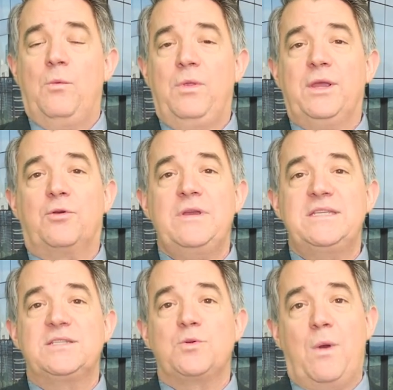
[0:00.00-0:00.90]
will
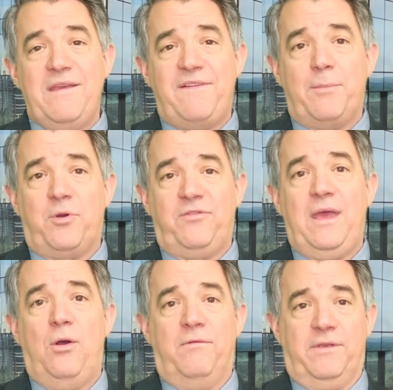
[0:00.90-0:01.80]
increase
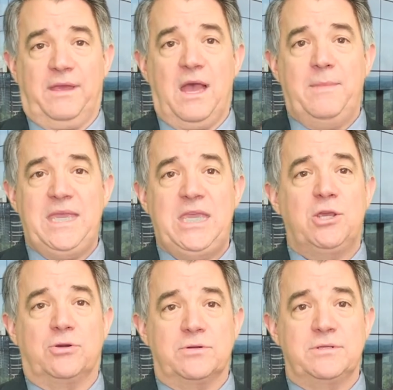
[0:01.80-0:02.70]
25% over the coming
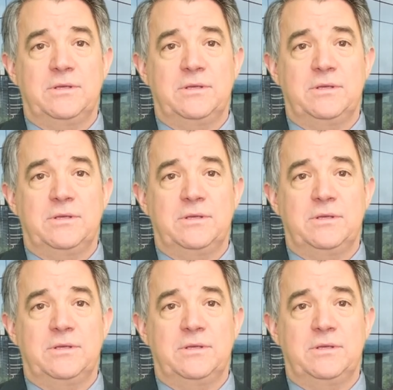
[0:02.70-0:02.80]
years,